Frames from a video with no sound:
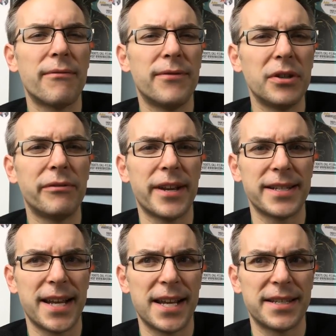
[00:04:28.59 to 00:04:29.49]
I feel
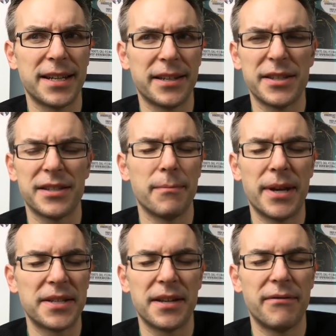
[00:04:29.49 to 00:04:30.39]
fantastic. This is the
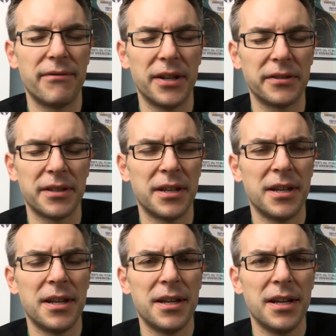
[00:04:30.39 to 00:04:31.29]
best I've felt
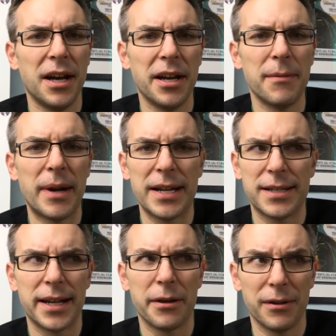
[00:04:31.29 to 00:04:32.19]
in my
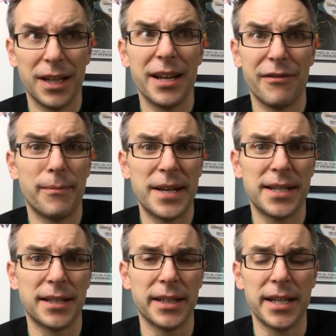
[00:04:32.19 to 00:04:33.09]
entire life,
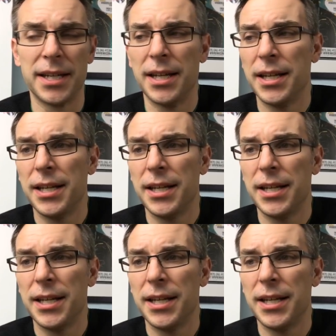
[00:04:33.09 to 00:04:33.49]
basically.